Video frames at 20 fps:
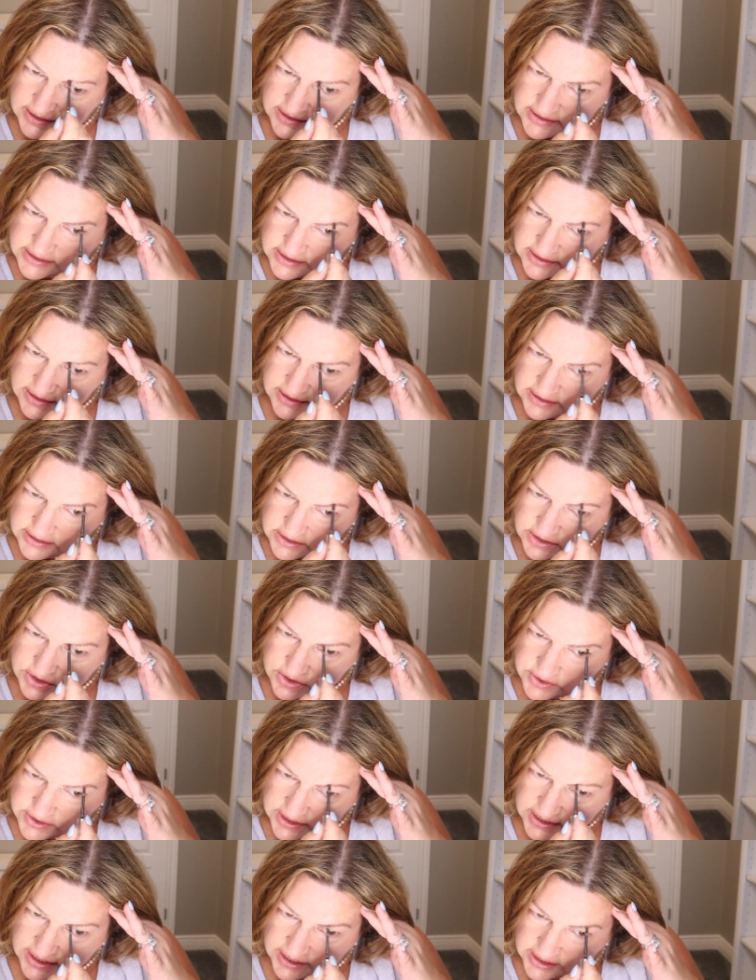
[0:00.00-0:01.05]
It's a little
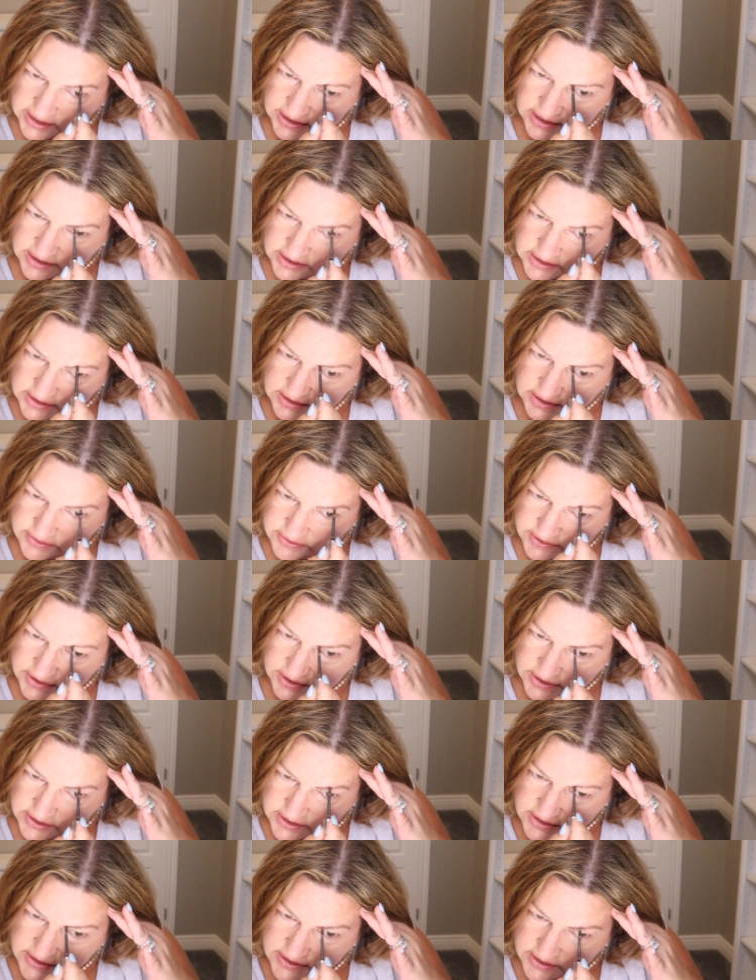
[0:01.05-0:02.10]
trick I learned a few
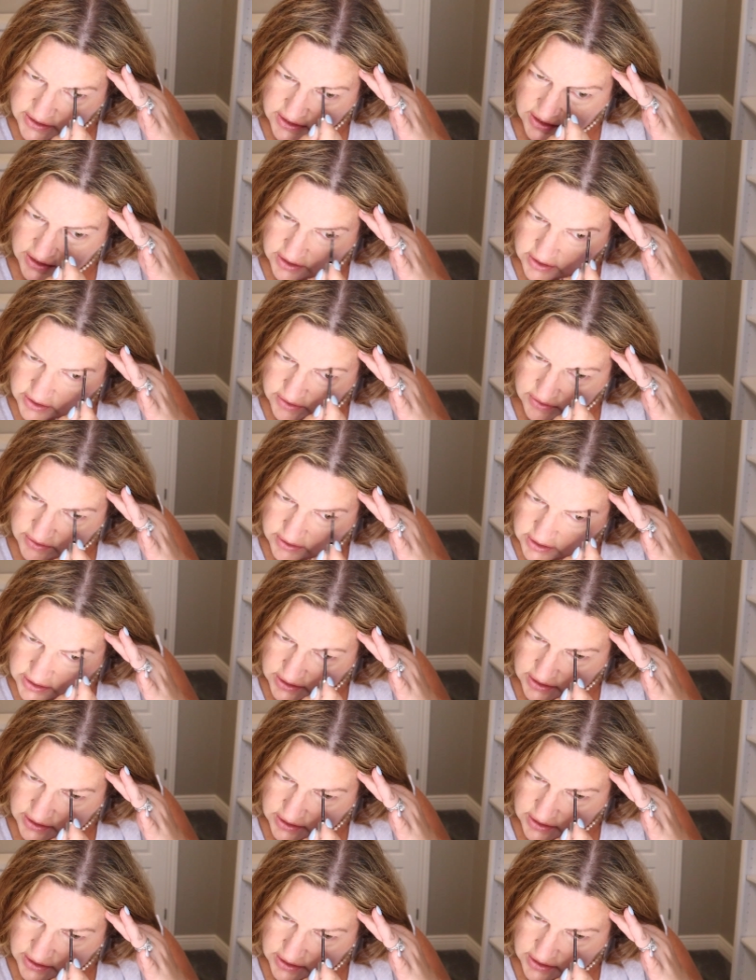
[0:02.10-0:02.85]
years ago.